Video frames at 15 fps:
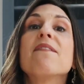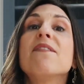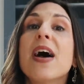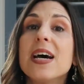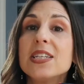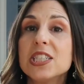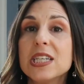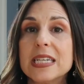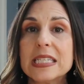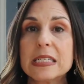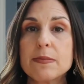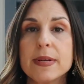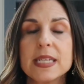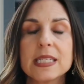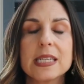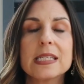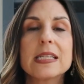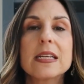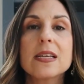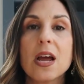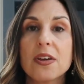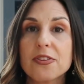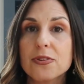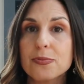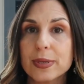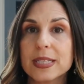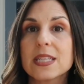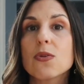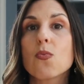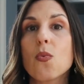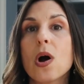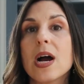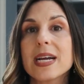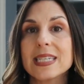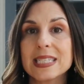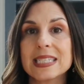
vaginismus is another reason why